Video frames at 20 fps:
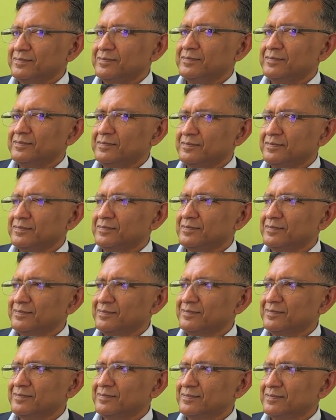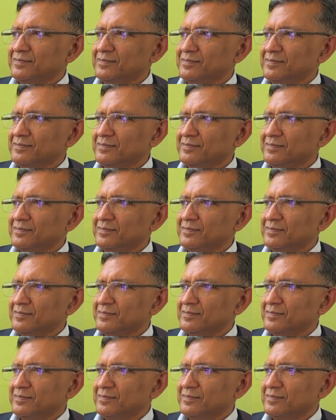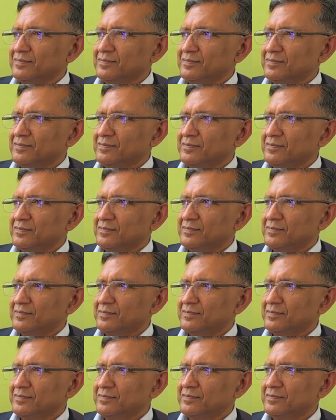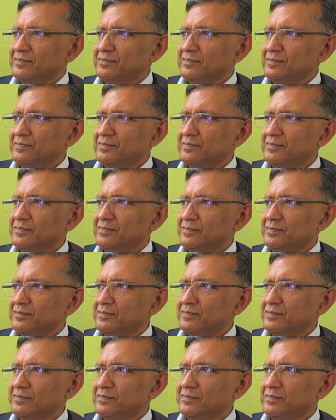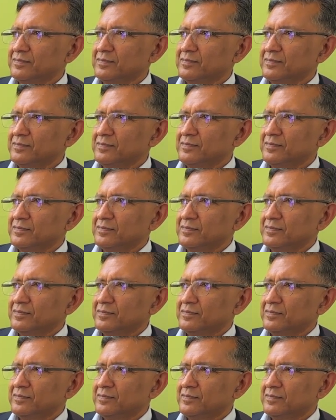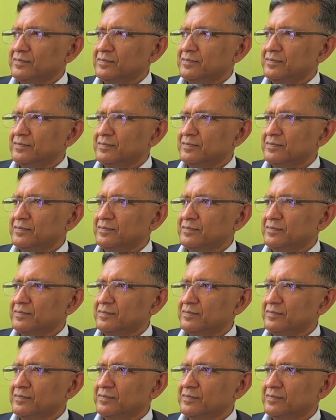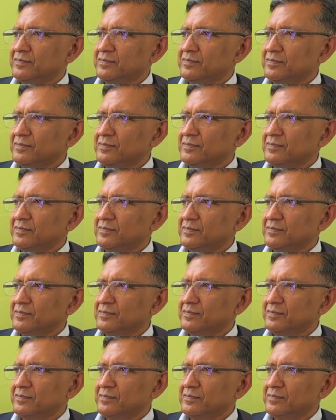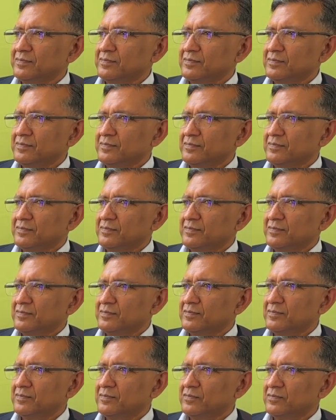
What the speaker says: (silent)